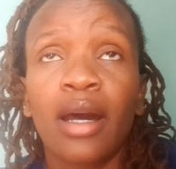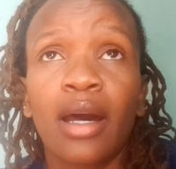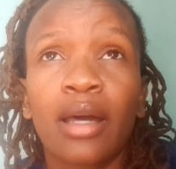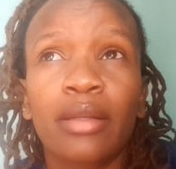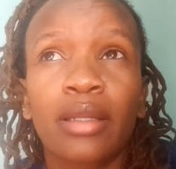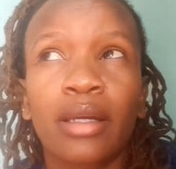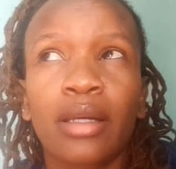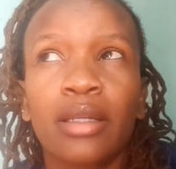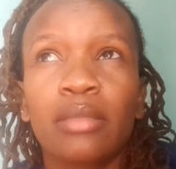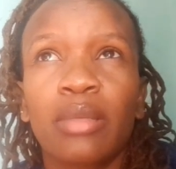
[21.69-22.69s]
and uh,
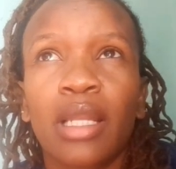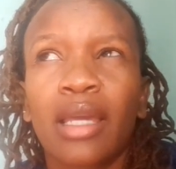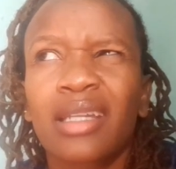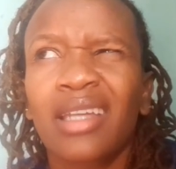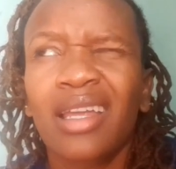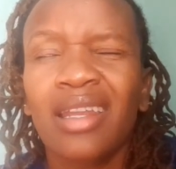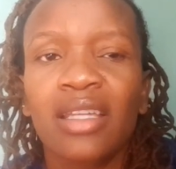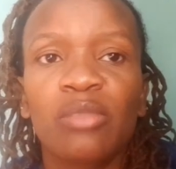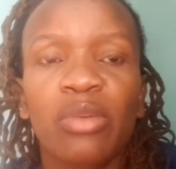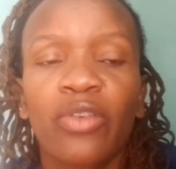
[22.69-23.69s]
it's been like 10
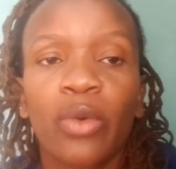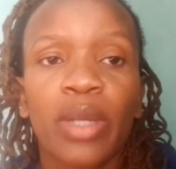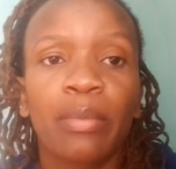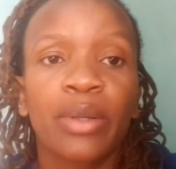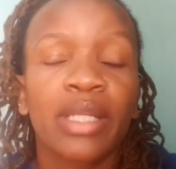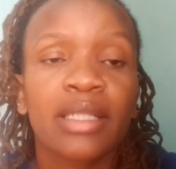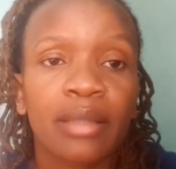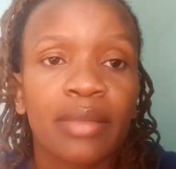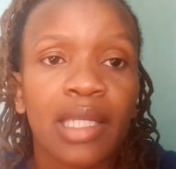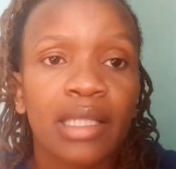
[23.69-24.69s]
days before we uploaded
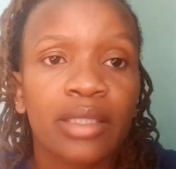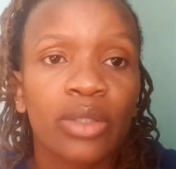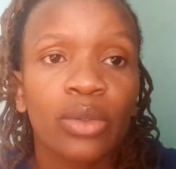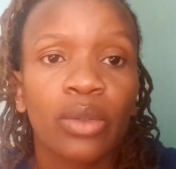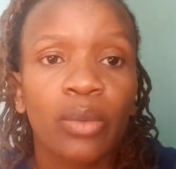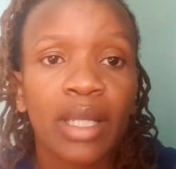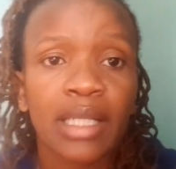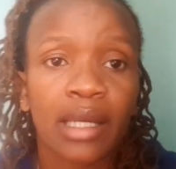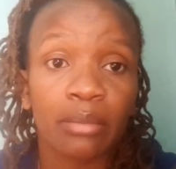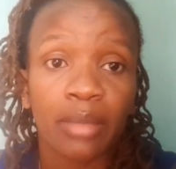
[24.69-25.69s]
something else so
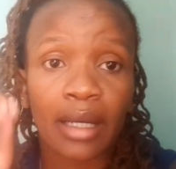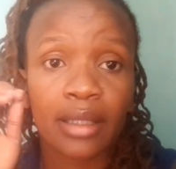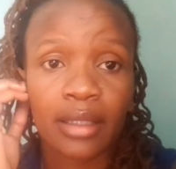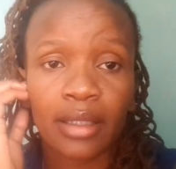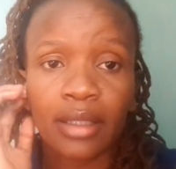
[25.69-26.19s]
welcome back